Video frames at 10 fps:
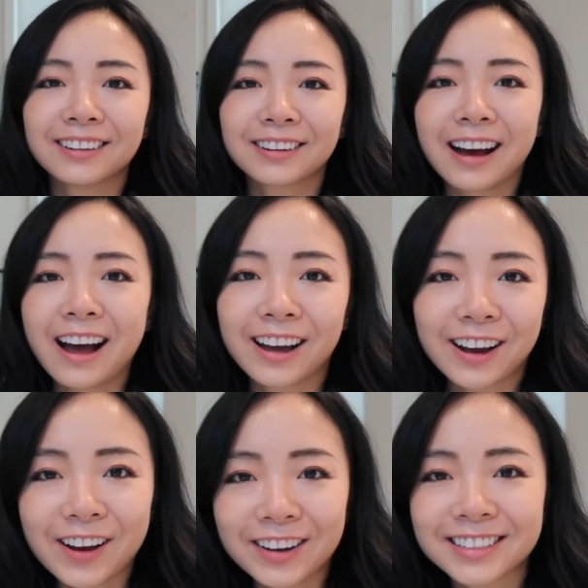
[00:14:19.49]
the guy
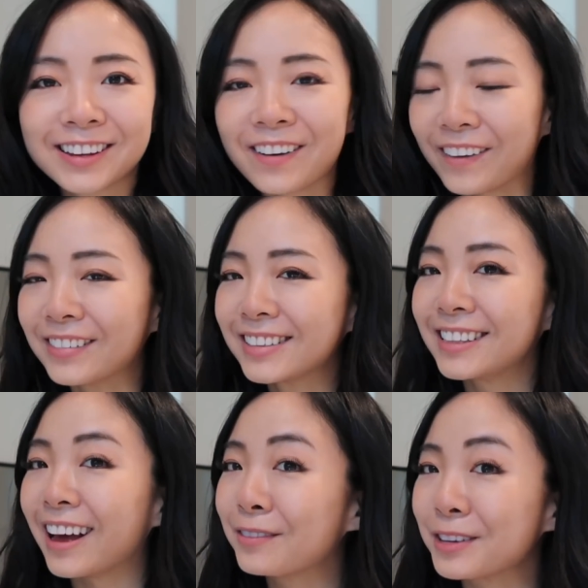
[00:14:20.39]
at
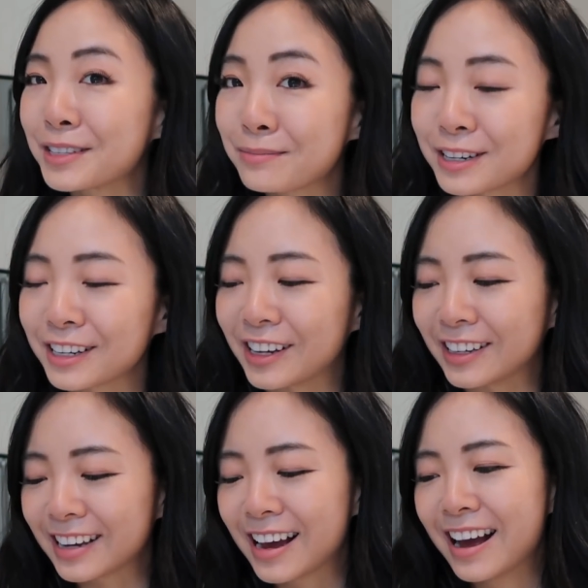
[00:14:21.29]
Costco said was pretty
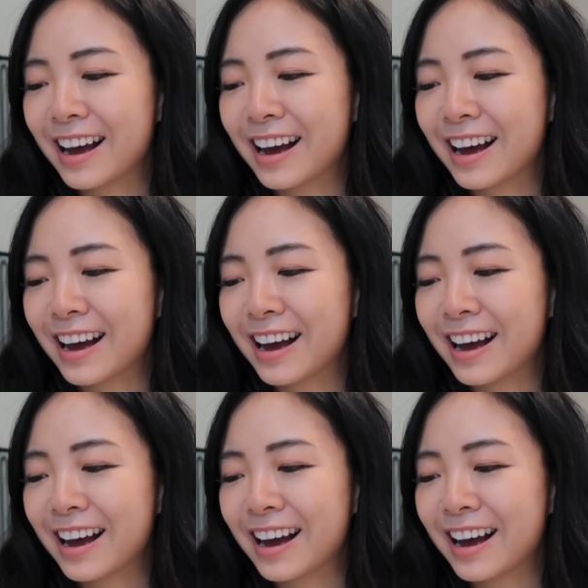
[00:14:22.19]
good.